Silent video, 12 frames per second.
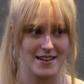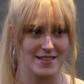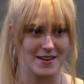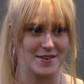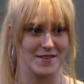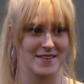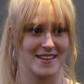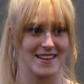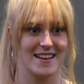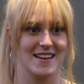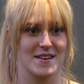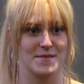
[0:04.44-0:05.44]
Hello,
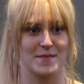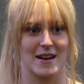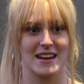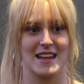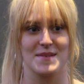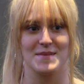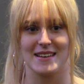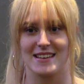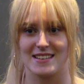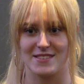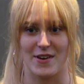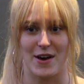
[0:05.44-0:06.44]
my name
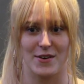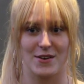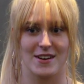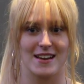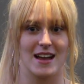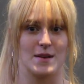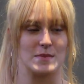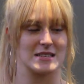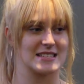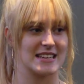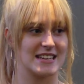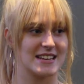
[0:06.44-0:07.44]
is Valkyrie. I'm a
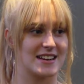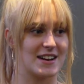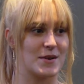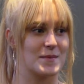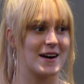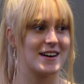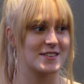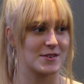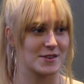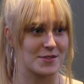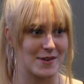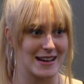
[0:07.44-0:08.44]
senior at Omaha
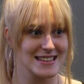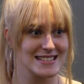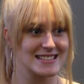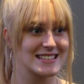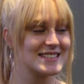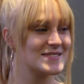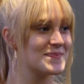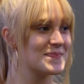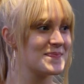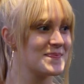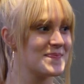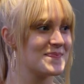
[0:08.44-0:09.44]
Northwest.
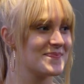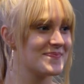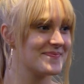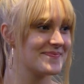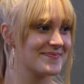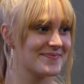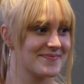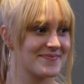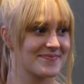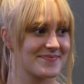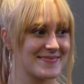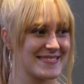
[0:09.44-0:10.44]
Cheers,
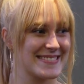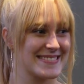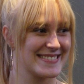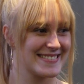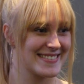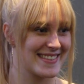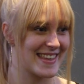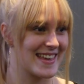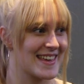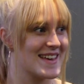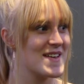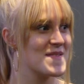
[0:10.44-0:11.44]
boy!
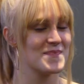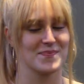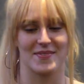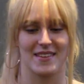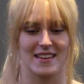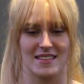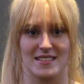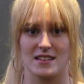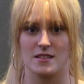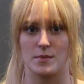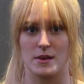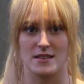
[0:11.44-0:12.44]
And
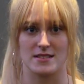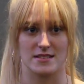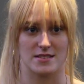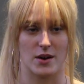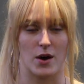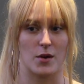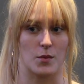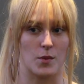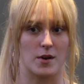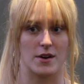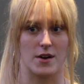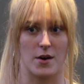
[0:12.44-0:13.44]
this piece is called
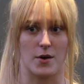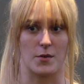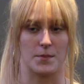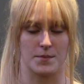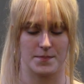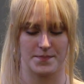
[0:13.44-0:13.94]
War in a Home.